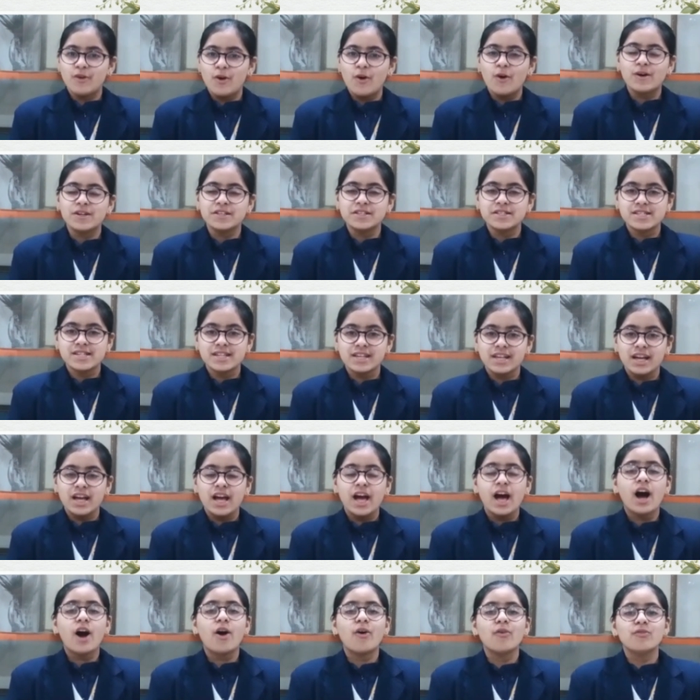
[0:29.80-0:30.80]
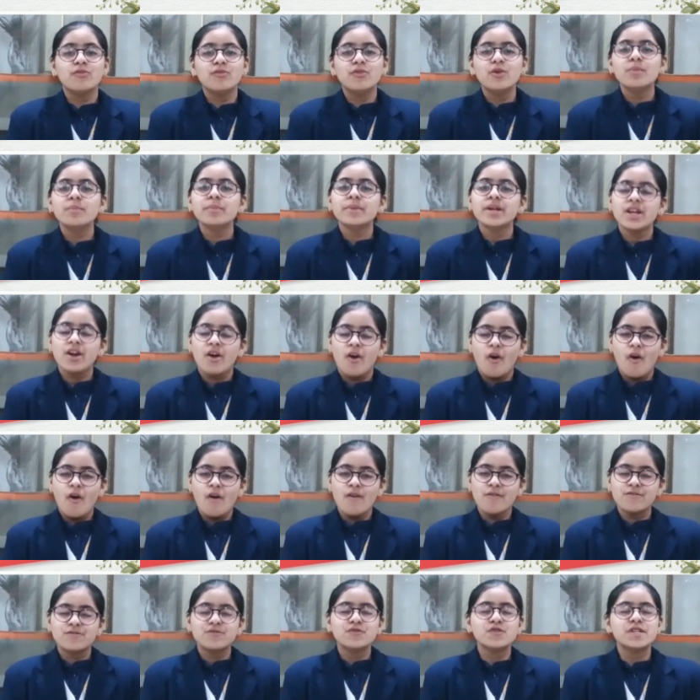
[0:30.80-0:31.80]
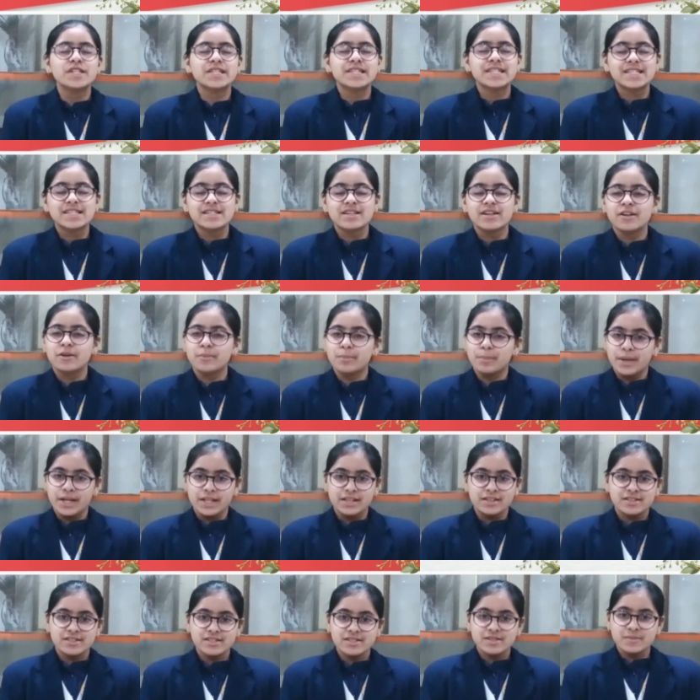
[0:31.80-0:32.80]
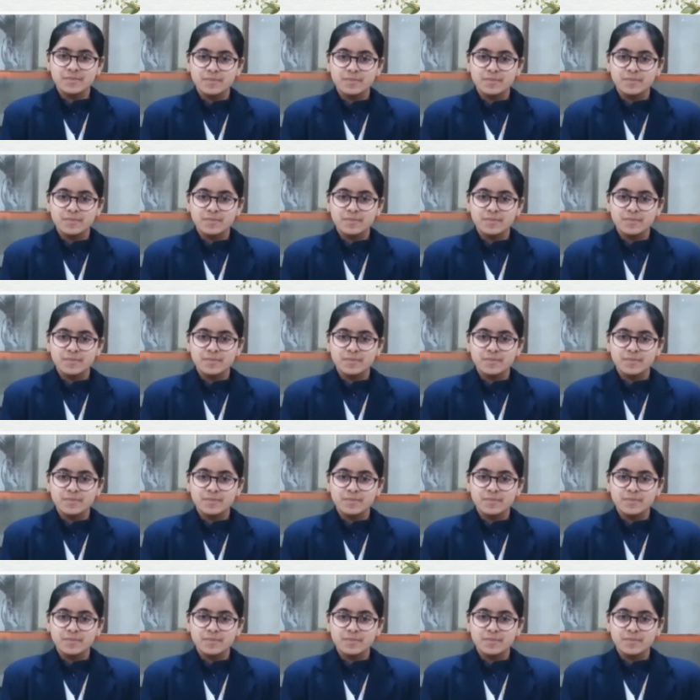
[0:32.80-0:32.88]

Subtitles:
God, a woman of discernment.